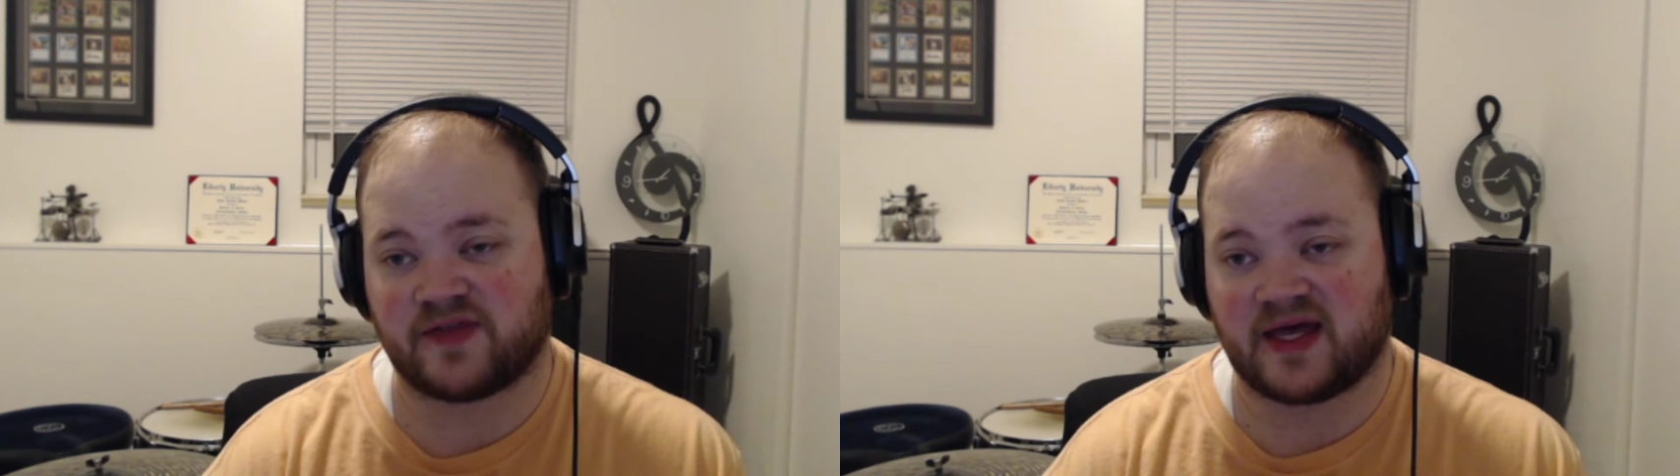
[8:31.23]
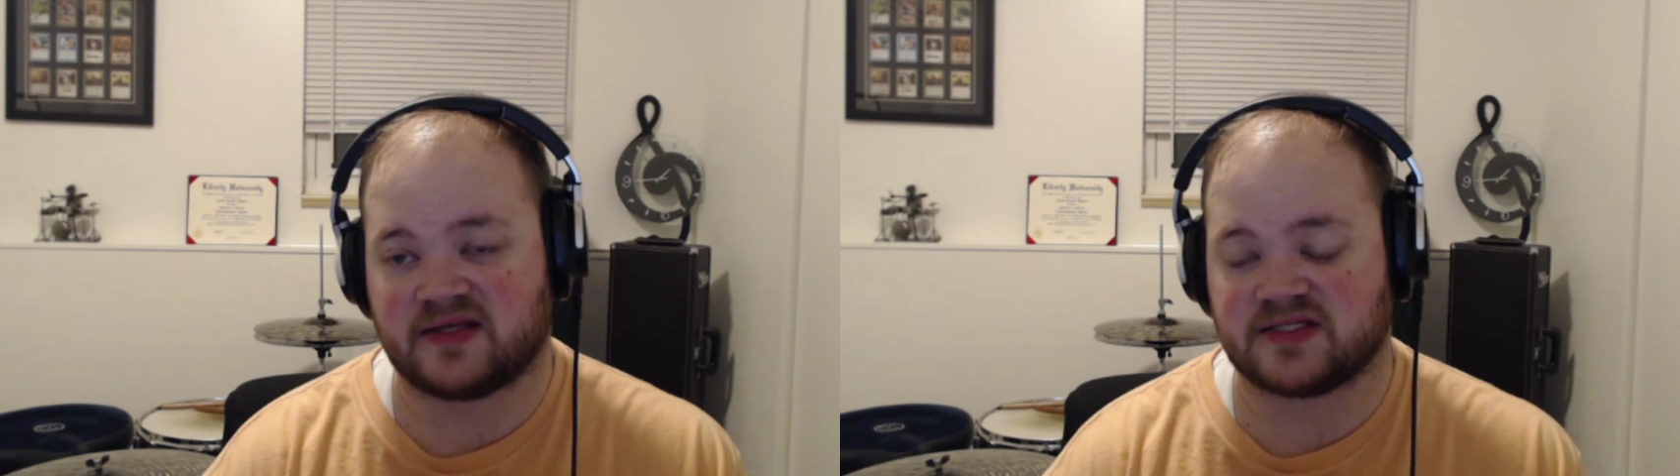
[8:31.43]

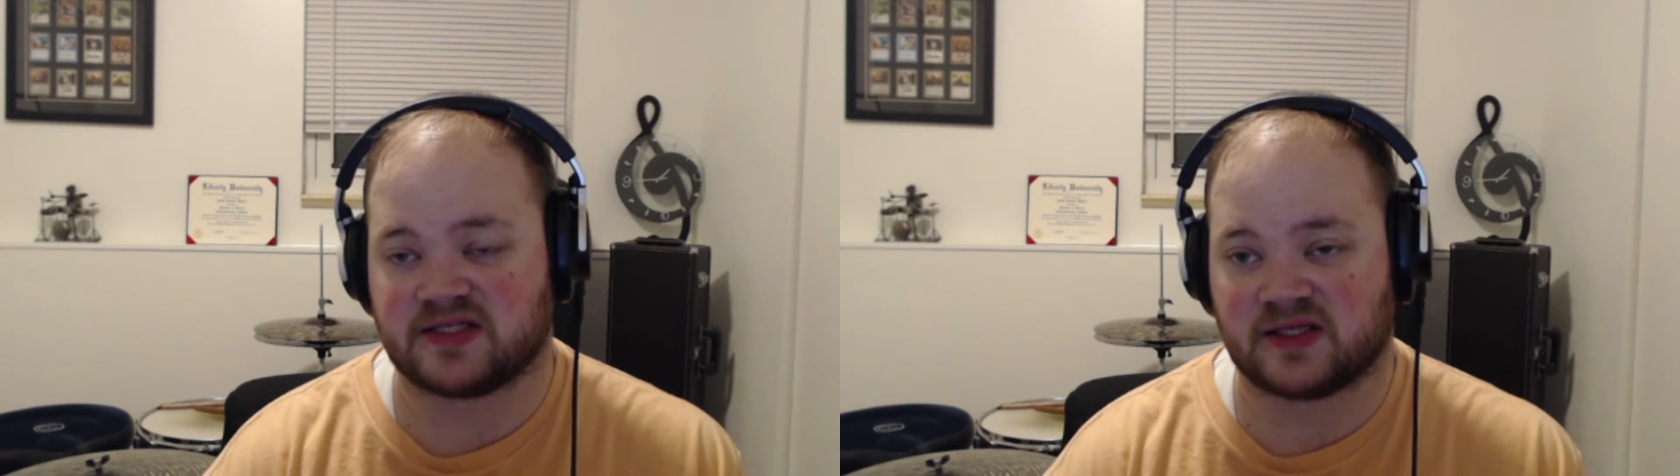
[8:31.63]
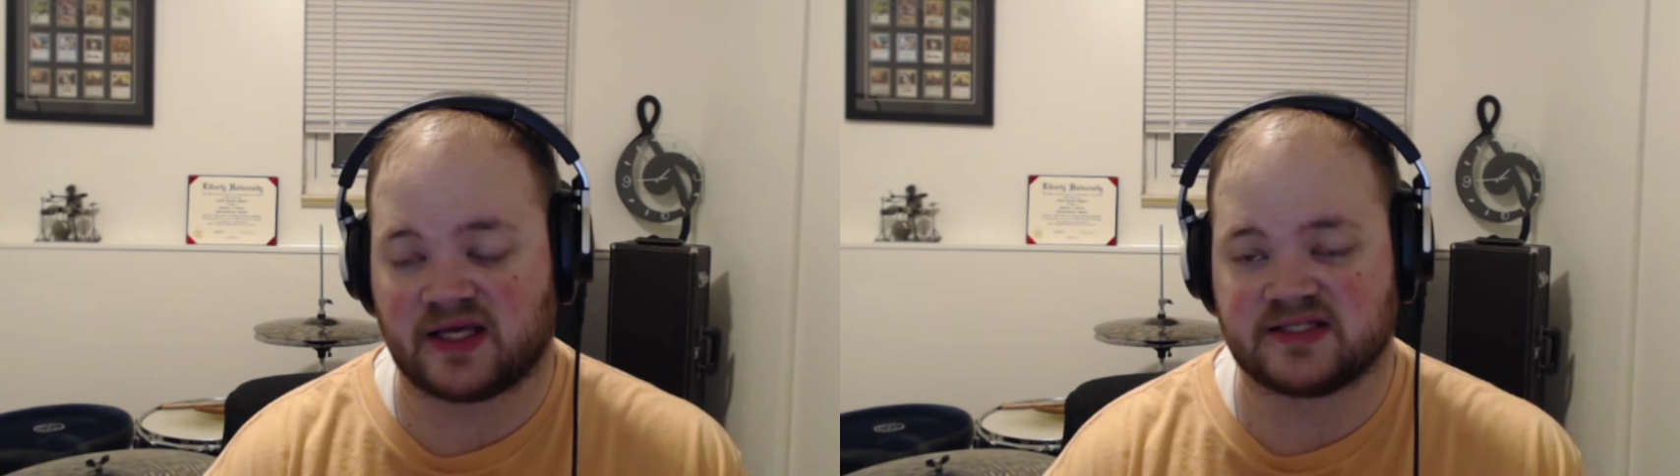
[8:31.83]
that is
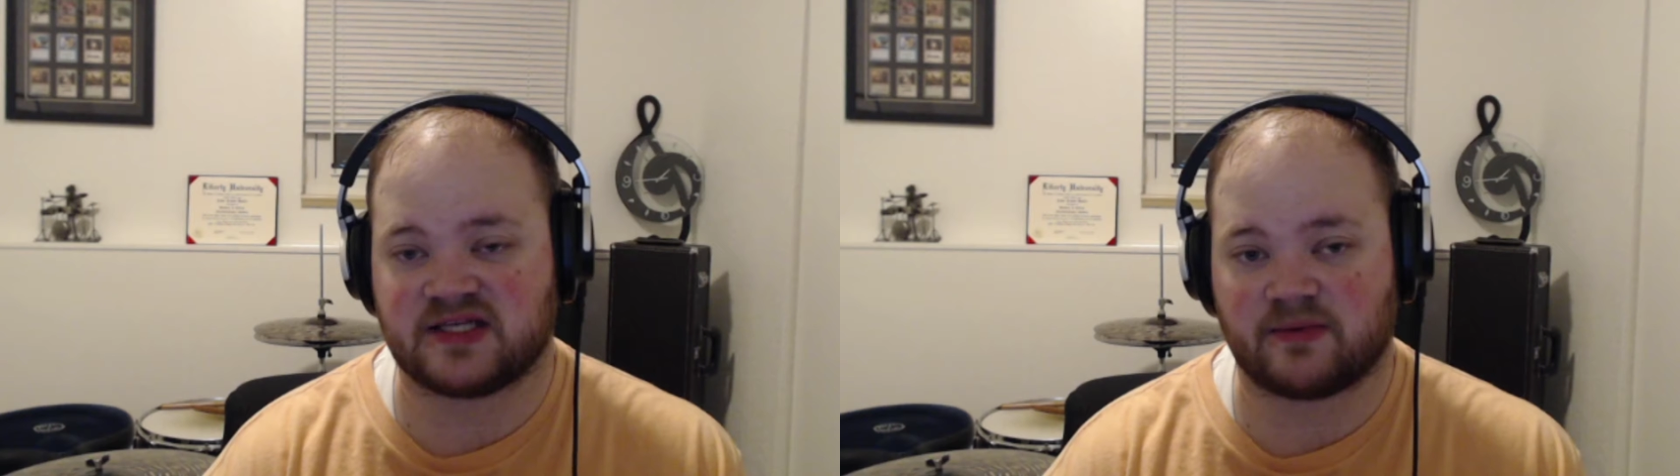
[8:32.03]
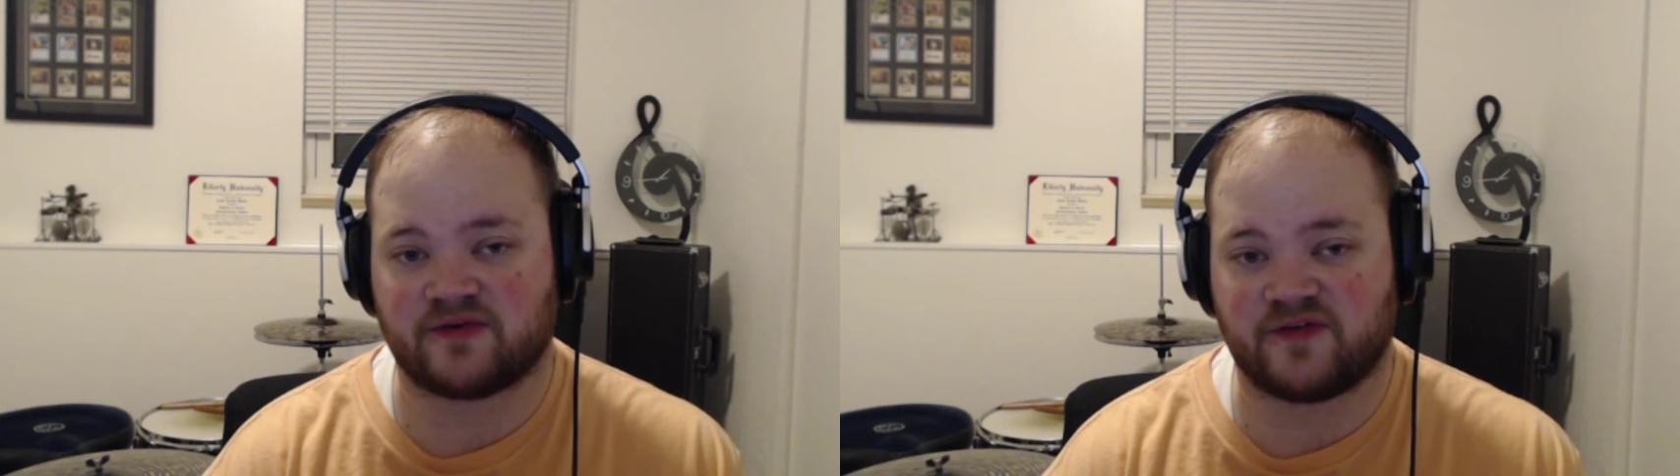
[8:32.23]
the
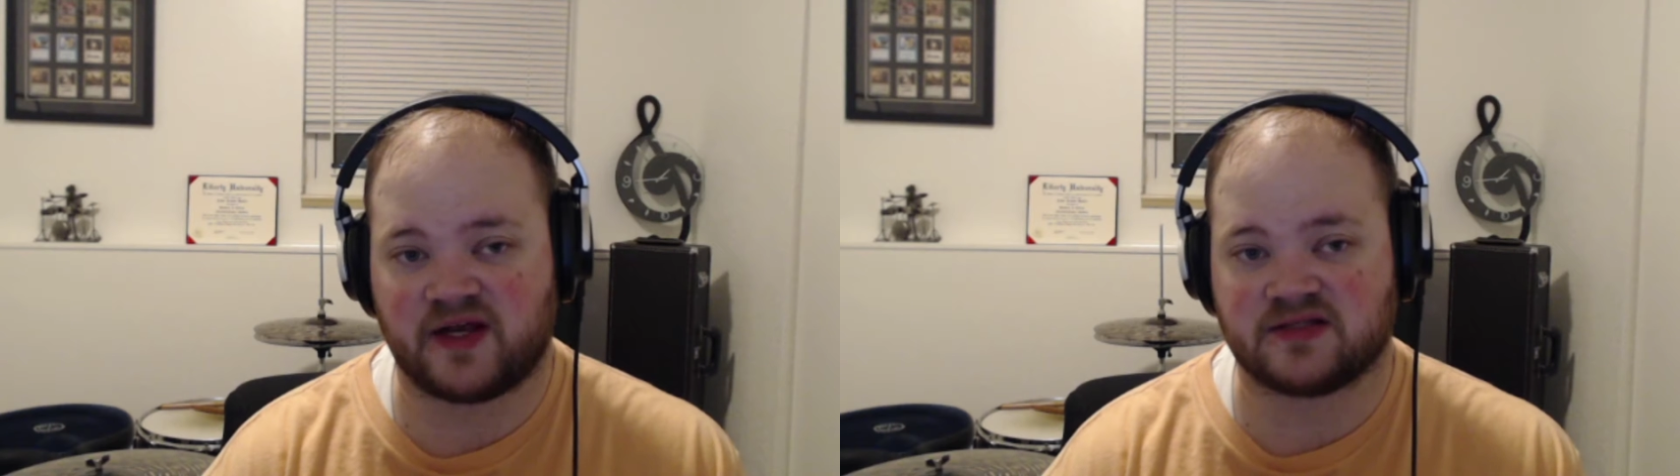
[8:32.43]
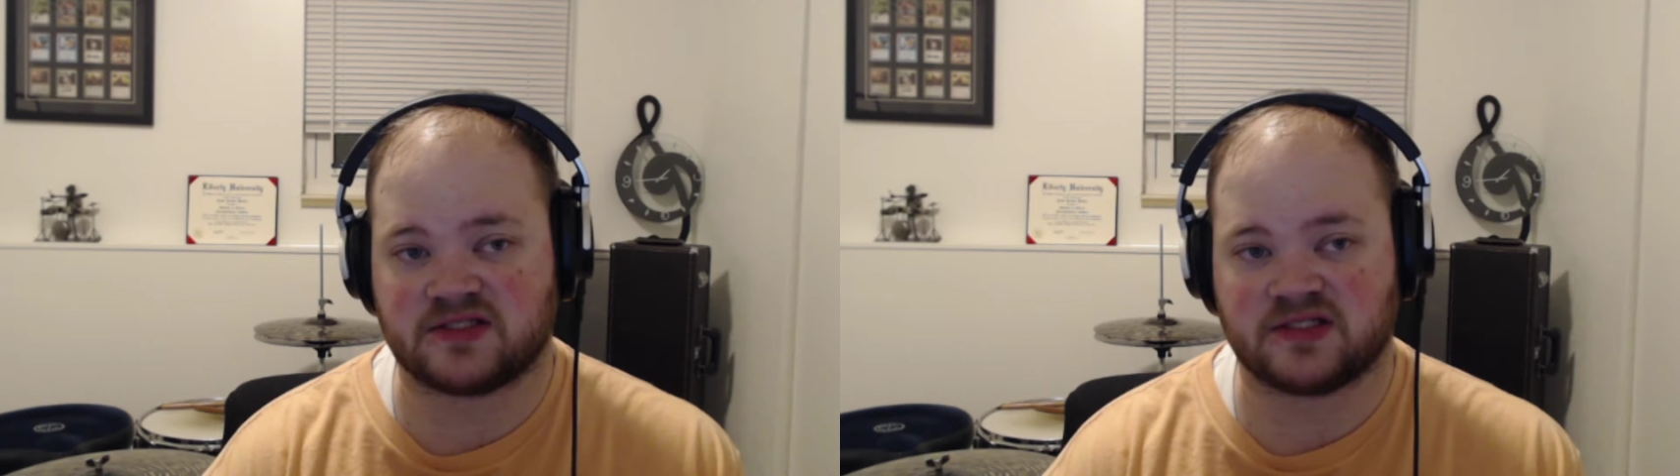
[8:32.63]
lightsaber
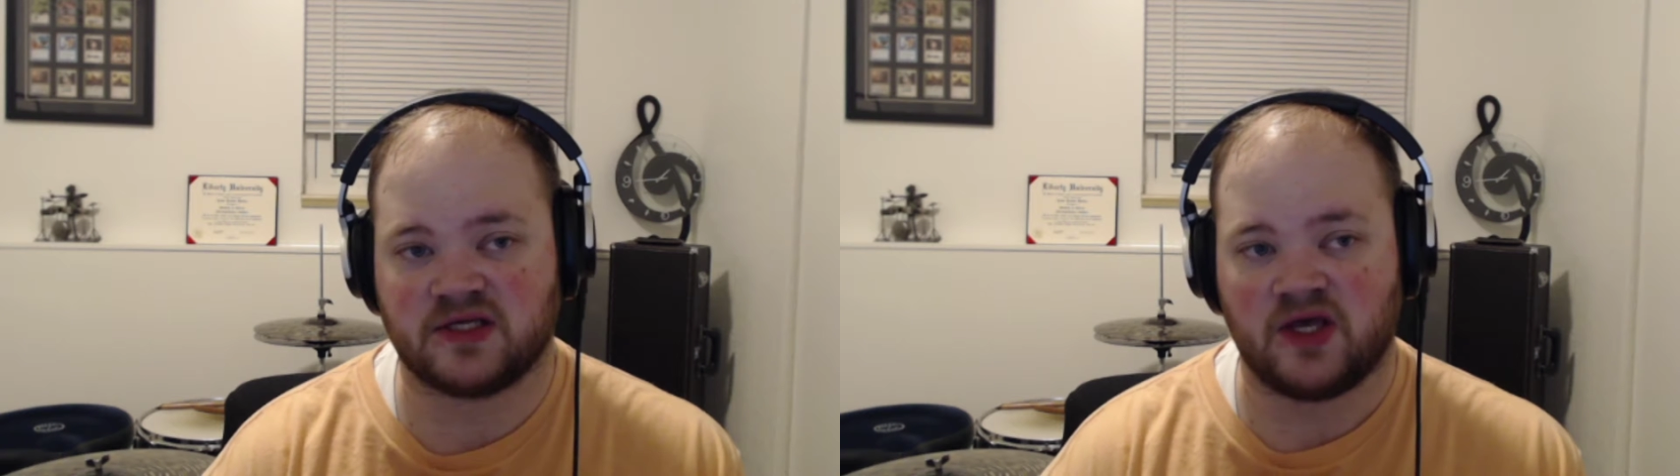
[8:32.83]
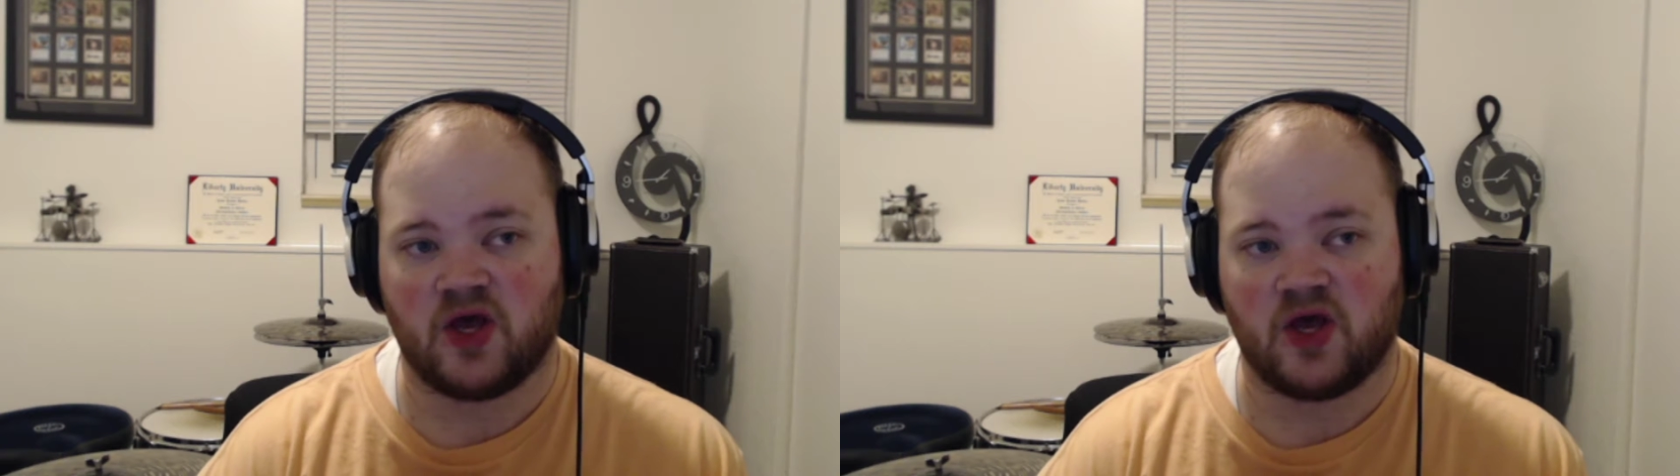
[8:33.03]
fights